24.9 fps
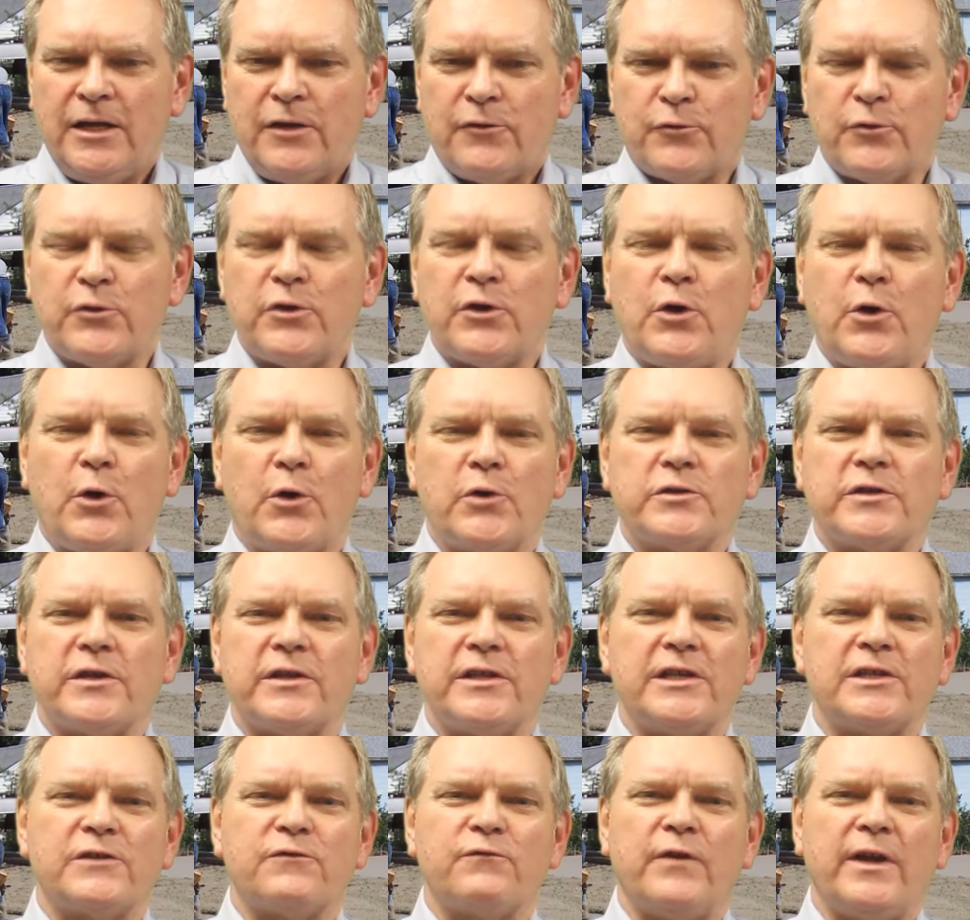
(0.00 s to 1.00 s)
Through the course of
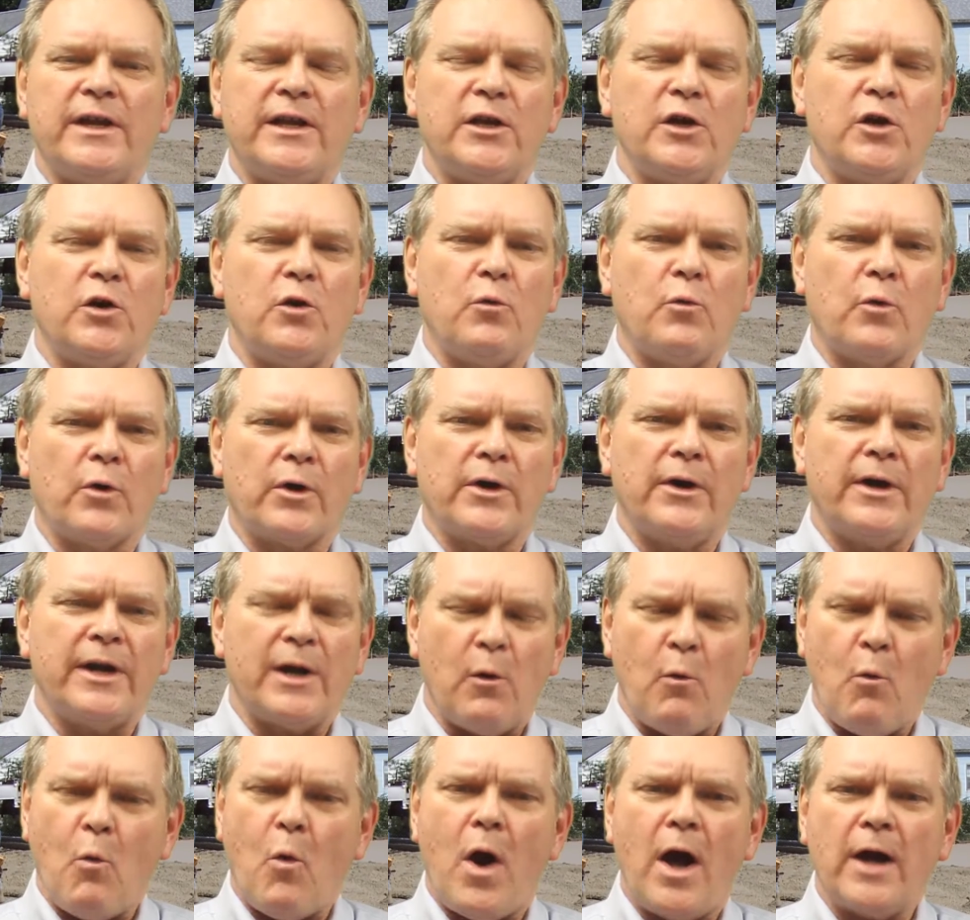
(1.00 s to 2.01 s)
this video, we're going
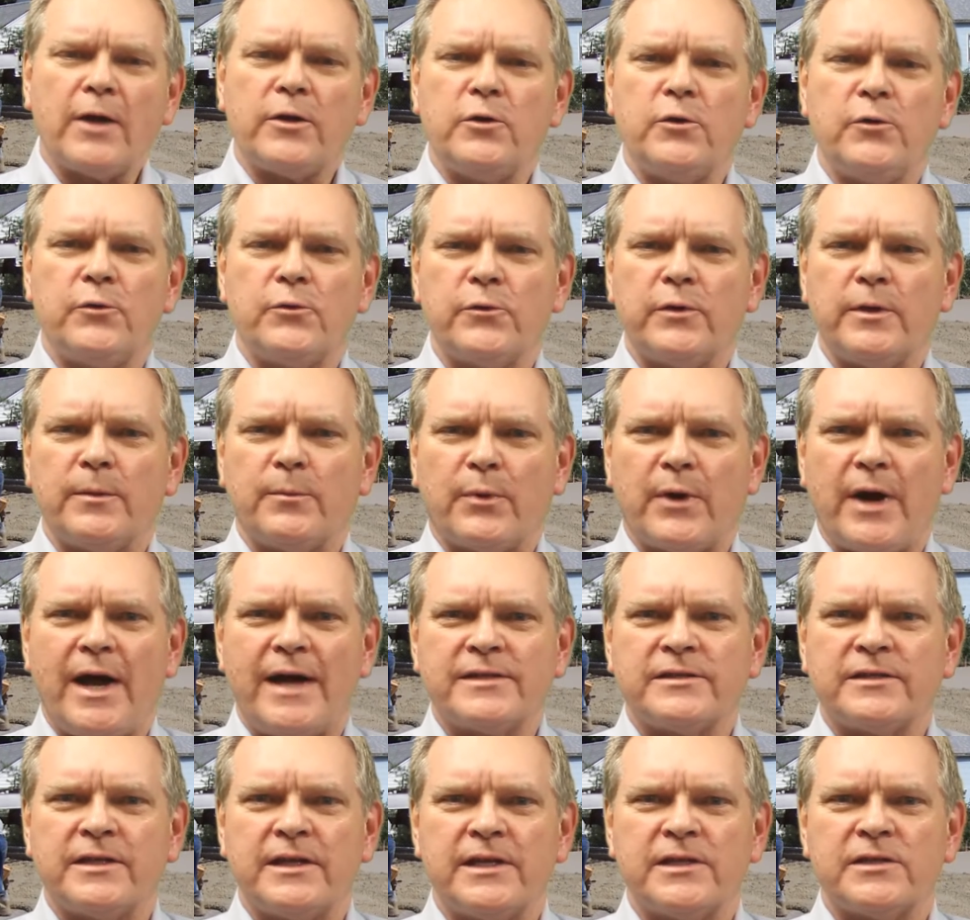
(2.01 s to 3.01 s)
to walk you through the
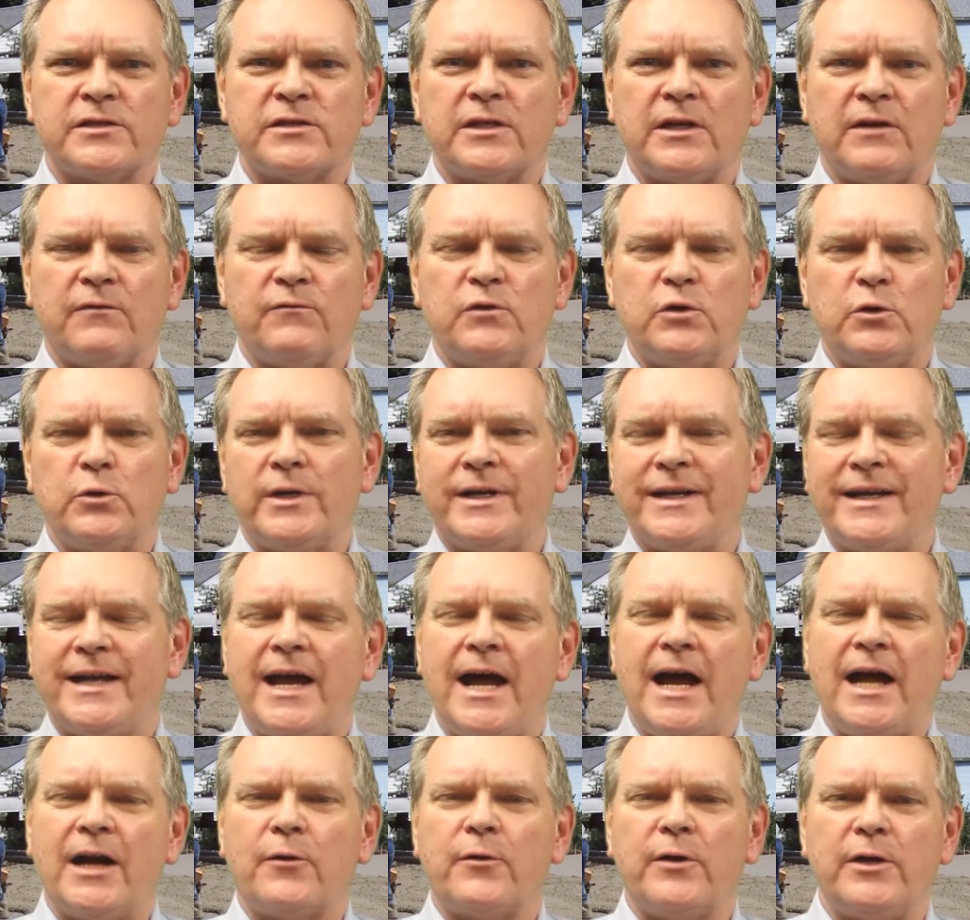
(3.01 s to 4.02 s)
process of doing
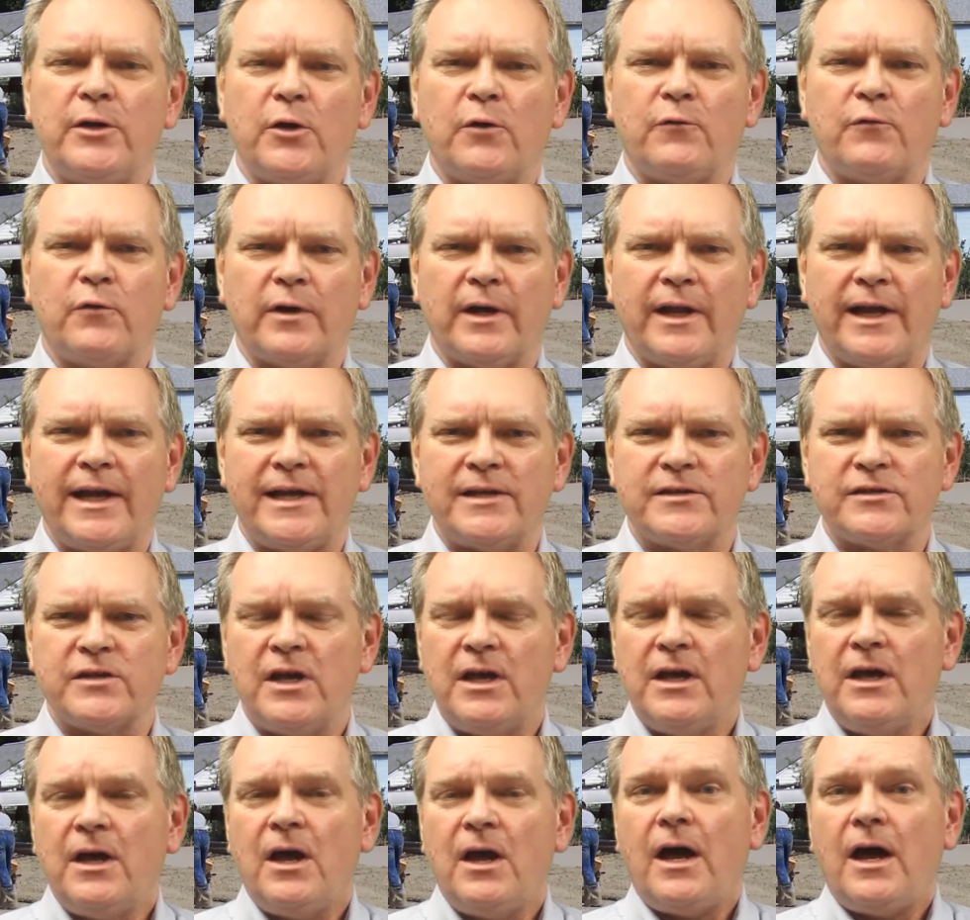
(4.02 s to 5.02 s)
concrete overlays
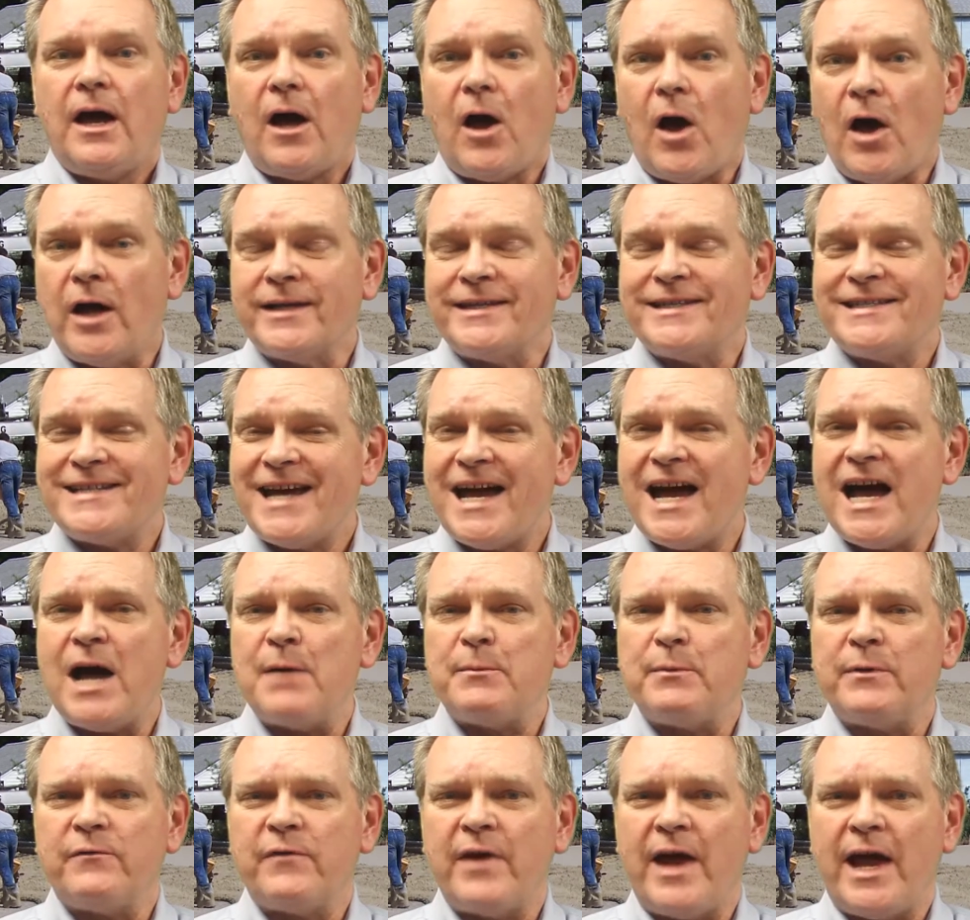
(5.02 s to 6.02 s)
on
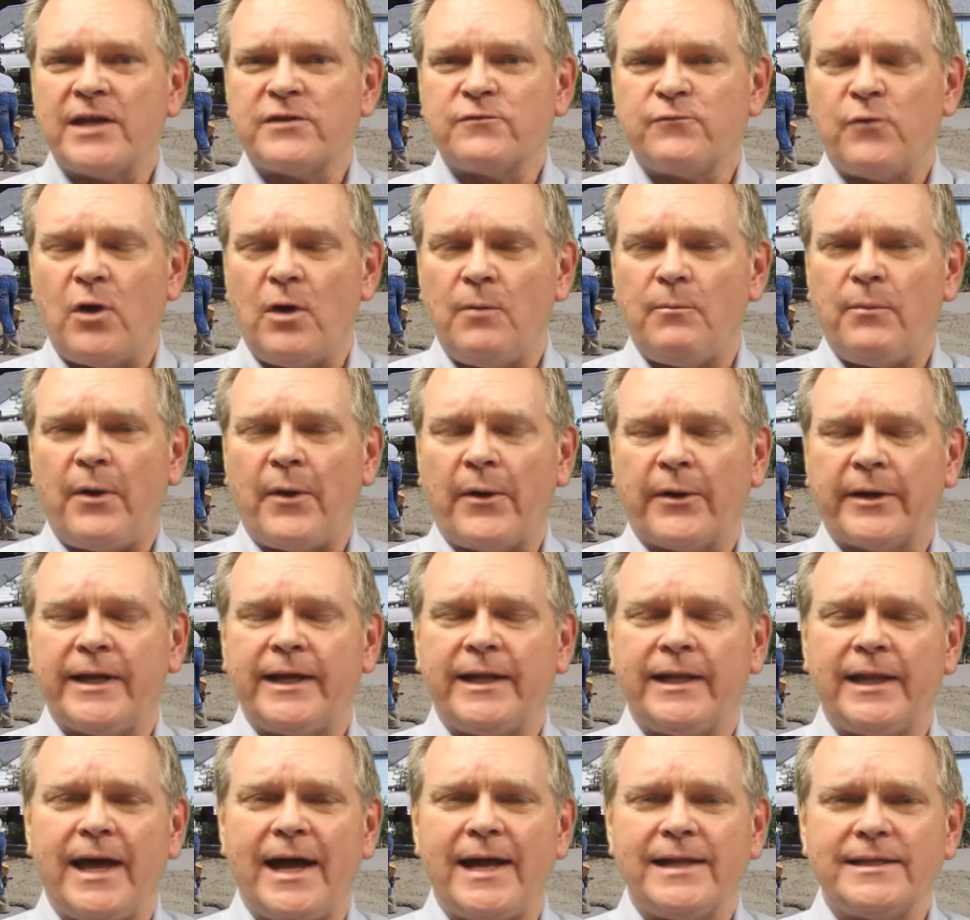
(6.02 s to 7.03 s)
top of asphalt
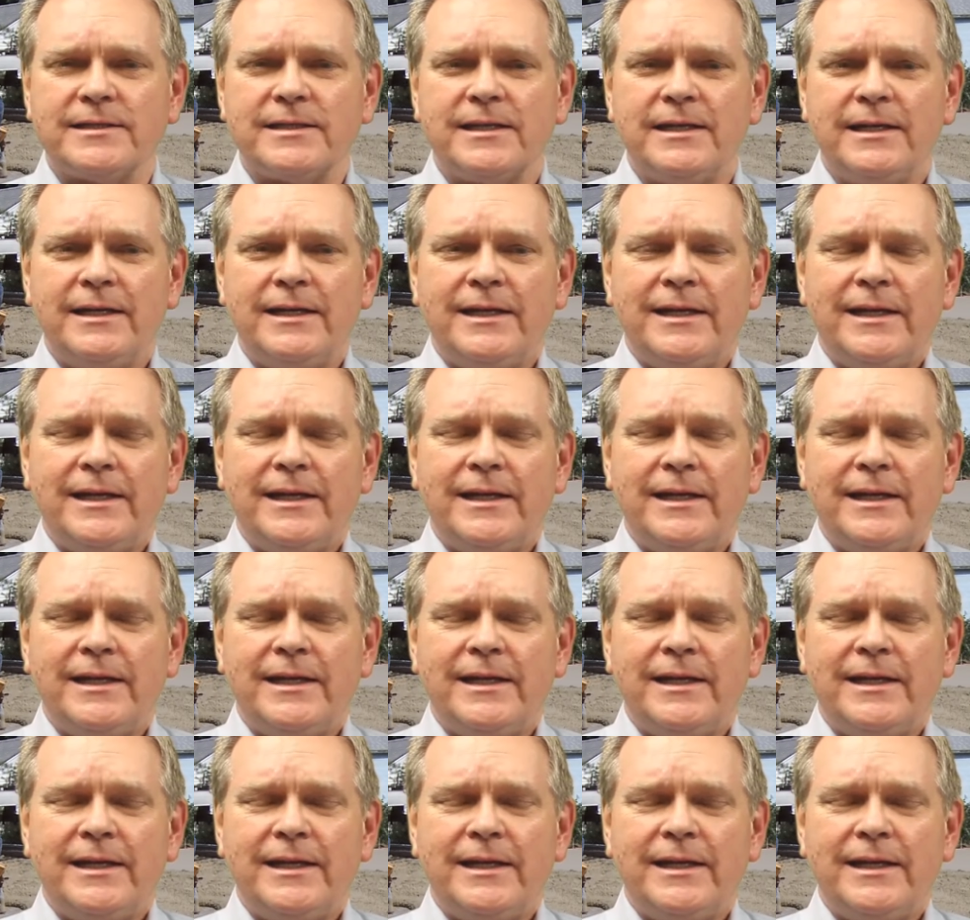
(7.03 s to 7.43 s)
parking lots.